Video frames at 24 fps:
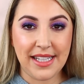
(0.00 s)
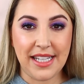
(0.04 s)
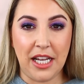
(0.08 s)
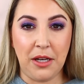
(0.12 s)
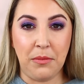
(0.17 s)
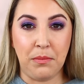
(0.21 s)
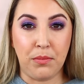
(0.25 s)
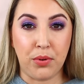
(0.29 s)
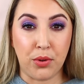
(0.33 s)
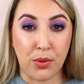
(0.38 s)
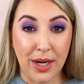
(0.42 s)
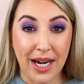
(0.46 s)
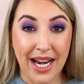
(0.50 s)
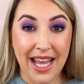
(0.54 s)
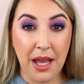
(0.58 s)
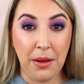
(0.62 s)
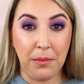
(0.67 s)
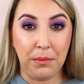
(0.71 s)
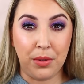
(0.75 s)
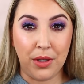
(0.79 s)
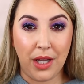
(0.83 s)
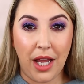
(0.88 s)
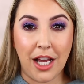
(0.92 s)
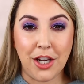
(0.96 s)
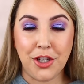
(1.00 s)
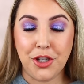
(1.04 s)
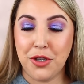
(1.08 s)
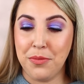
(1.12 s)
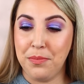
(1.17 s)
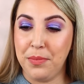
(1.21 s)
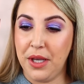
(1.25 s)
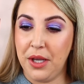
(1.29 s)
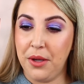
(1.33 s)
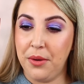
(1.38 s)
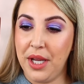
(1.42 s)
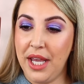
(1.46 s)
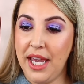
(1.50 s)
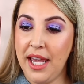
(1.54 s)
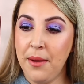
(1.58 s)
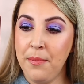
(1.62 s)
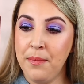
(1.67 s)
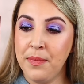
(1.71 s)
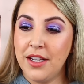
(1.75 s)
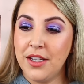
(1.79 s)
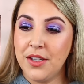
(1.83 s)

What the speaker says: in Pretty Blushed Beauty.